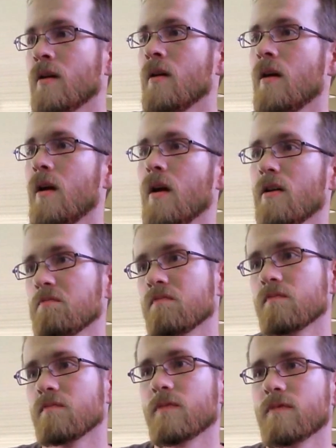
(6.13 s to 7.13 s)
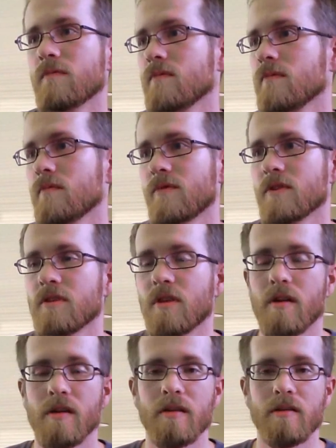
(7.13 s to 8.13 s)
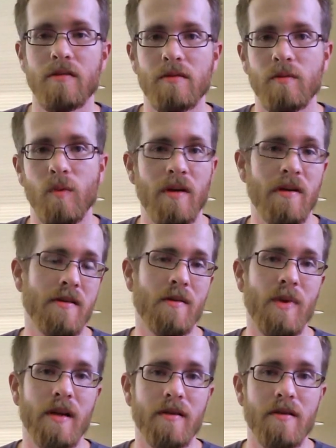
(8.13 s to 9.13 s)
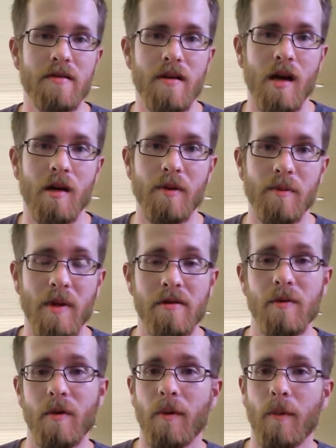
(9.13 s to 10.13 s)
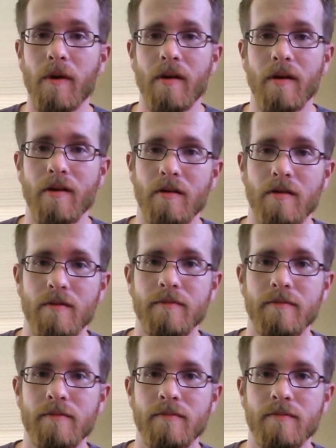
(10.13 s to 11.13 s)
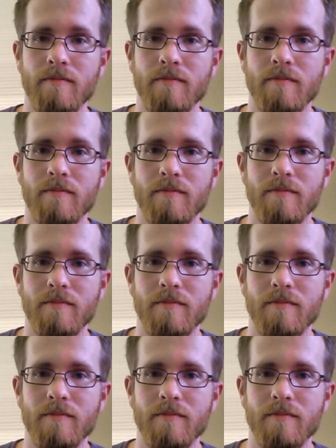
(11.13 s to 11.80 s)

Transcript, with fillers: Um, for starters, what is it about this job that makes you want to work here? Money.